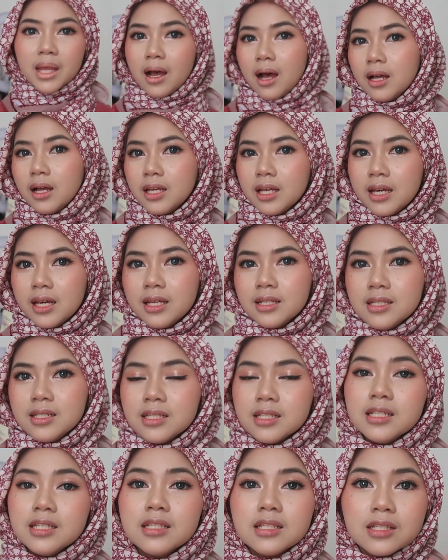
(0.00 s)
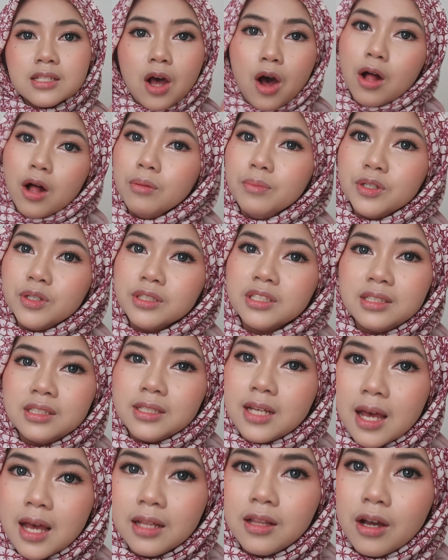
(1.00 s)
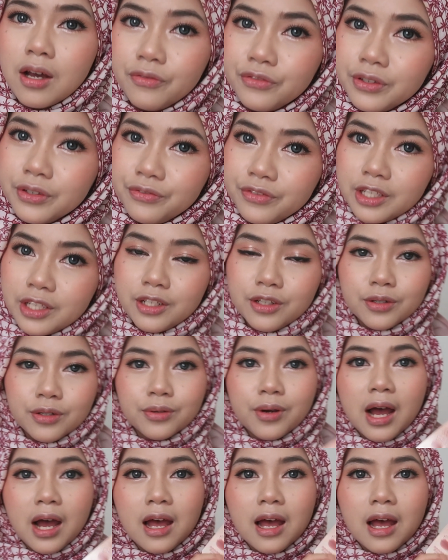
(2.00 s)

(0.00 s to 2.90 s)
Okay, this is almost the end of the video.